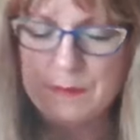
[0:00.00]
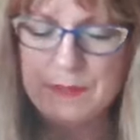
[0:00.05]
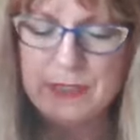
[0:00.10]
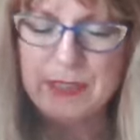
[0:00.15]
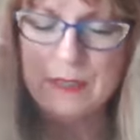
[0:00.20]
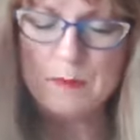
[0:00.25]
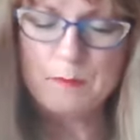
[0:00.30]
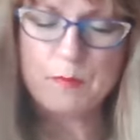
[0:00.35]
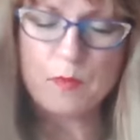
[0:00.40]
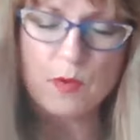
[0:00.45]
I'm
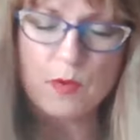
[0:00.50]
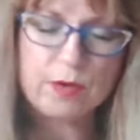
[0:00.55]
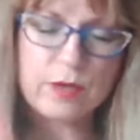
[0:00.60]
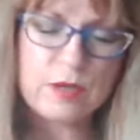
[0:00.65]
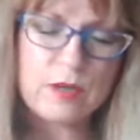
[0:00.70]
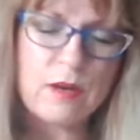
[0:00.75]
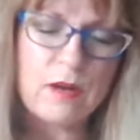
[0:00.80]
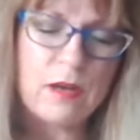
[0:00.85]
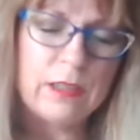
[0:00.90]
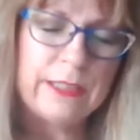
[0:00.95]
seeing a
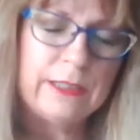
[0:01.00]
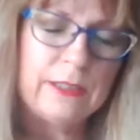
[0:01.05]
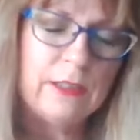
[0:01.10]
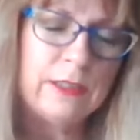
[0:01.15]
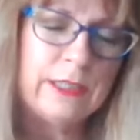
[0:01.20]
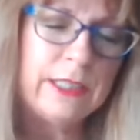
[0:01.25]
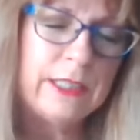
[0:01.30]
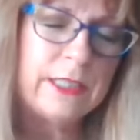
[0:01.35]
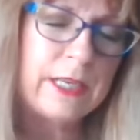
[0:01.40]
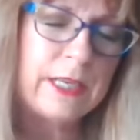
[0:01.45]
border collie
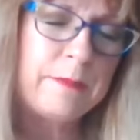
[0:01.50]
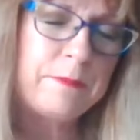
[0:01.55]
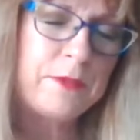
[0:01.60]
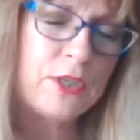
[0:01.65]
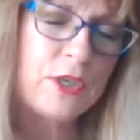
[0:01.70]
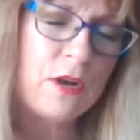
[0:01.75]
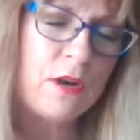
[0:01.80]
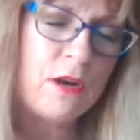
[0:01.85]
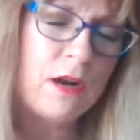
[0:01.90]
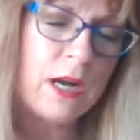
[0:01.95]
looking type
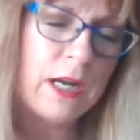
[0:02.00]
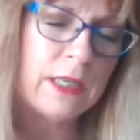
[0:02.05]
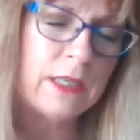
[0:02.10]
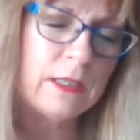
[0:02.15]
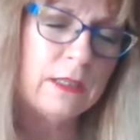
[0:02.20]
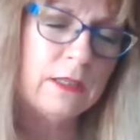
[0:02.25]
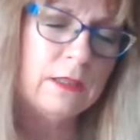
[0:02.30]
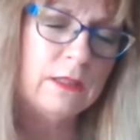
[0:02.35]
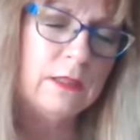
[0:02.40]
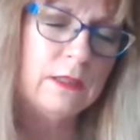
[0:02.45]
dog.
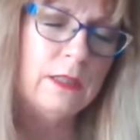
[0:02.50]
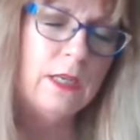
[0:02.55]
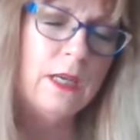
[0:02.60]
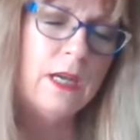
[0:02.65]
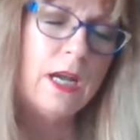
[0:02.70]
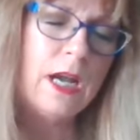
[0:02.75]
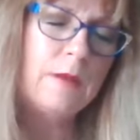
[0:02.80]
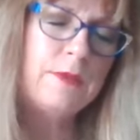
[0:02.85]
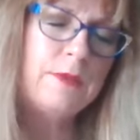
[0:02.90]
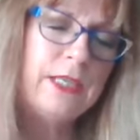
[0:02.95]

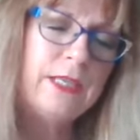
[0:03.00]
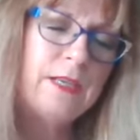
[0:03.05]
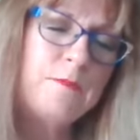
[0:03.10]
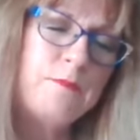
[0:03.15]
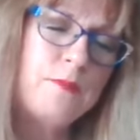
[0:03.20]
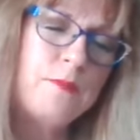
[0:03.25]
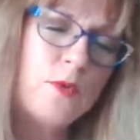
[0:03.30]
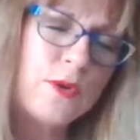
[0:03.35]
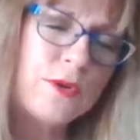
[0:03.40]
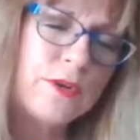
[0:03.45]
I'm seeing a
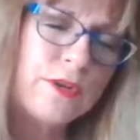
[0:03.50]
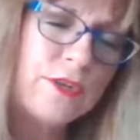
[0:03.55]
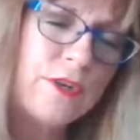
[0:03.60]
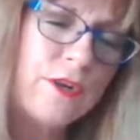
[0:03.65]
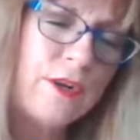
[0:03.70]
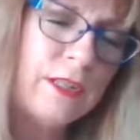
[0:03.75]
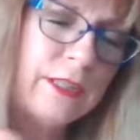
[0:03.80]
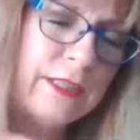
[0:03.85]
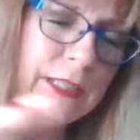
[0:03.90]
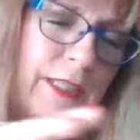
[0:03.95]
border
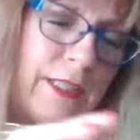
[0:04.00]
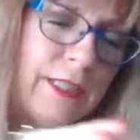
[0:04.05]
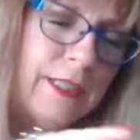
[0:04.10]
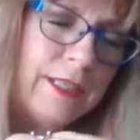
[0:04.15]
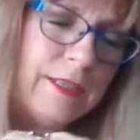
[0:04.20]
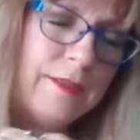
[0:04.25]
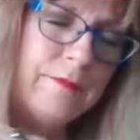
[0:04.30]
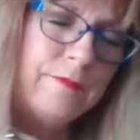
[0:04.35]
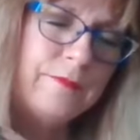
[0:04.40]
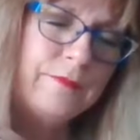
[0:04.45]
collie
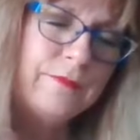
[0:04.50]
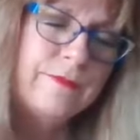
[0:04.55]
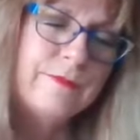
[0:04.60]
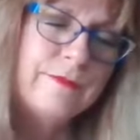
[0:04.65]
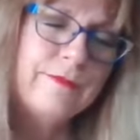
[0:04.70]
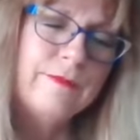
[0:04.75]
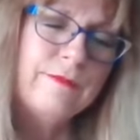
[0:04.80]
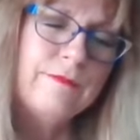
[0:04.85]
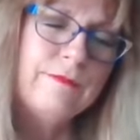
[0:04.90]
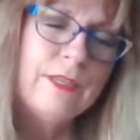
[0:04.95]

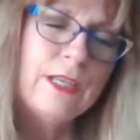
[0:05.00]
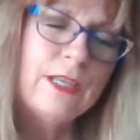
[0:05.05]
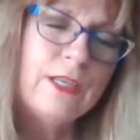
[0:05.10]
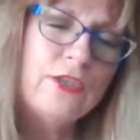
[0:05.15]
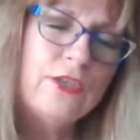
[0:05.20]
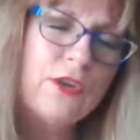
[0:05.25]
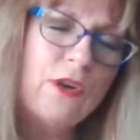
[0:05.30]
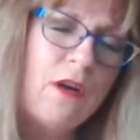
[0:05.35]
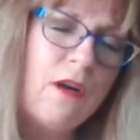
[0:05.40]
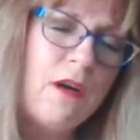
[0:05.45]

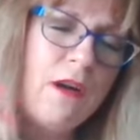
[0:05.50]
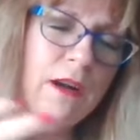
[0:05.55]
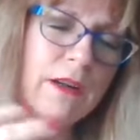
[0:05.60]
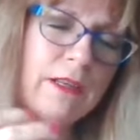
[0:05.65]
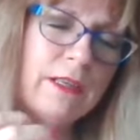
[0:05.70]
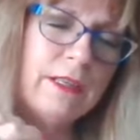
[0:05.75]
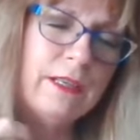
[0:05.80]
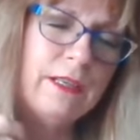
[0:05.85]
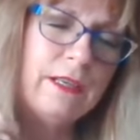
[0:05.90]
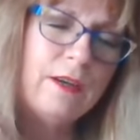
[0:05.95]

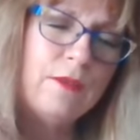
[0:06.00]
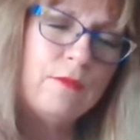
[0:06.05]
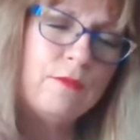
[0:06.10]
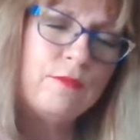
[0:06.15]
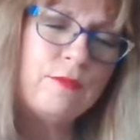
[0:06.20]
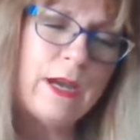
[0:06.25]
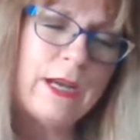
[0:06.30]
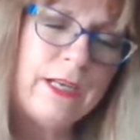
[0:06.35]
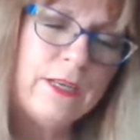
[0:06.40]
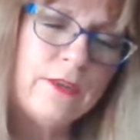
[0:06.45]
dog
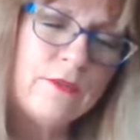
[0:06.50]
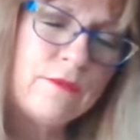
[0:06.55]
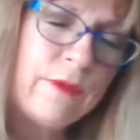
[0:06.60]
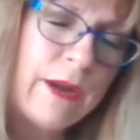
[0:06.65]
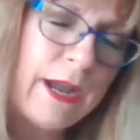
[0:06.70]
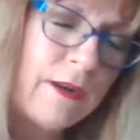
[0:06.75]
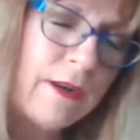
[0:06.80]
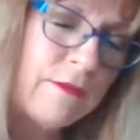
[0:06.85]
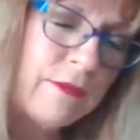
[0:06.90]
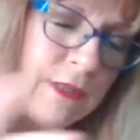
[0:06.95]
running
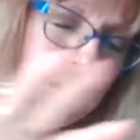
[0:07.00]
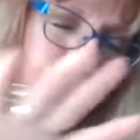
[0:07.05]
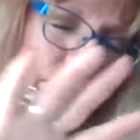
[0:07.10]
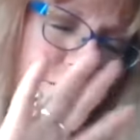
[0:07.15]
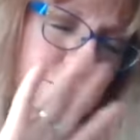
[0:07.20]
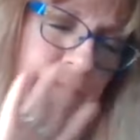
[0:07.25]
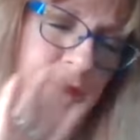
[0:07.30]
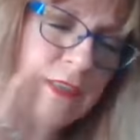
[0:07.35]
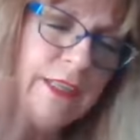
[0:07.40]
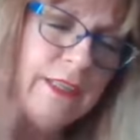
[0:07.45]
around in the
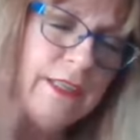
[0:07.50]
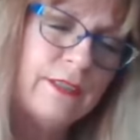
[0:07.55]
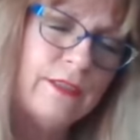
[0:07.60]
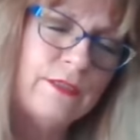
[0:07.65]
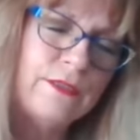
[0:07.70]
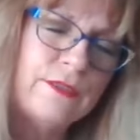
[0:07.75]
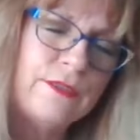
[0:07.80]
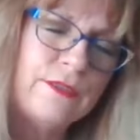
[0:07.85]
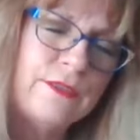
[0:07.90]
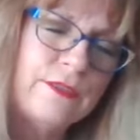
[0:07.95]

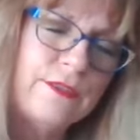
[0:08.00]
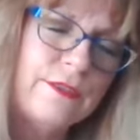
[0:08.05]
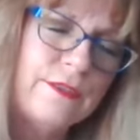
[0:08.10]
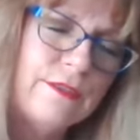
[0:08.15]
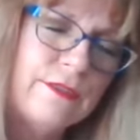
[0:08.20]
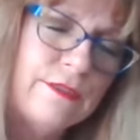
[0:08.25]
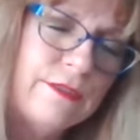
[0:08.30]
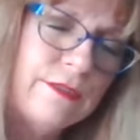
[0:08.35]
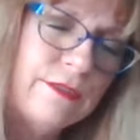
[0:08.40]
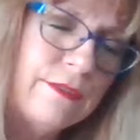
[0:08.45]
fields
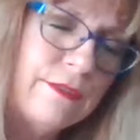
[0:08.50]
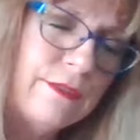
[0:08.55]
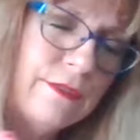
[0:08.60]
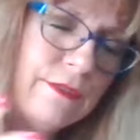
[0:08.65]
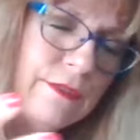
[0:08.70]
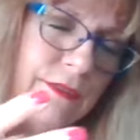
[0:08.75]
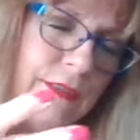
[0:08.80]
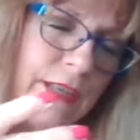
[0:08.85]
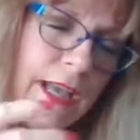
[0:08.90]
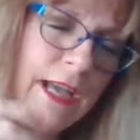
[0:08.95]

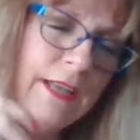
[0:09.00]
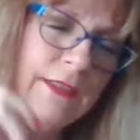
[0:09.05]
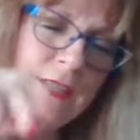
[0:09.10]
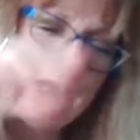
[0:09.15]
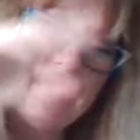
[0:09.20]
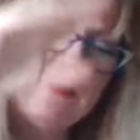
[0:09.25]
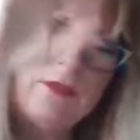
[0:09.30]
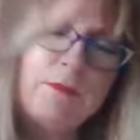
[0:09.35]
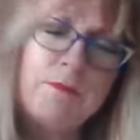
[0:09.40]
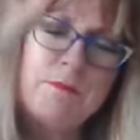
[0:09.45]
and
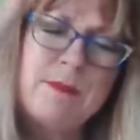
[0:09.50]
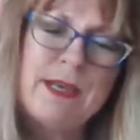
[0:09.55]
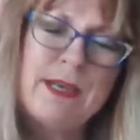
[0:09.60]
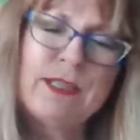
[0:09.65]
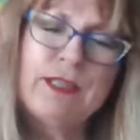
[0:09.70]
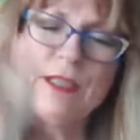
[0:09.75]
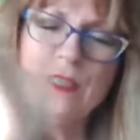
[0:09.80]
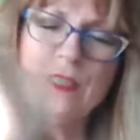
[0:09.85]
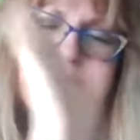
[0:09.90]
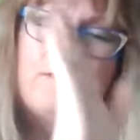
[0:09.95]
they have a
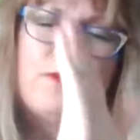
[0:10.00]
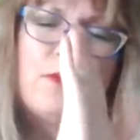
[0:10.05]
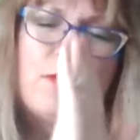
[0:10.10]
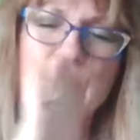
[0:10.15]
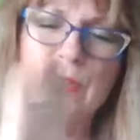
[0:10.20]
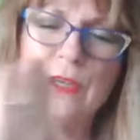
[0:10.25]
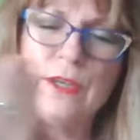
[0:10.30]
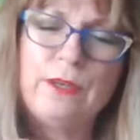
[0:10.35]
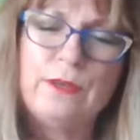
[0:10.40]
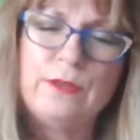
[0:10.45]
message
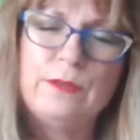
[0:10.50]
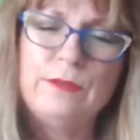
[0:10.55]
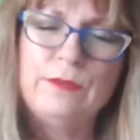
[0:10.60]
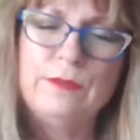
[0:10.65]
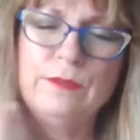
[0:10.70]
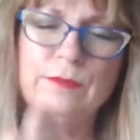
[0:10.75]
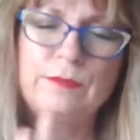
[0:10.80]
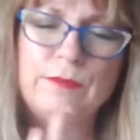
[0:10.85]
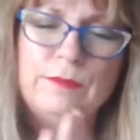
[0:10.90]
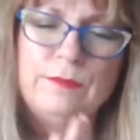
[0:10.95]
for you.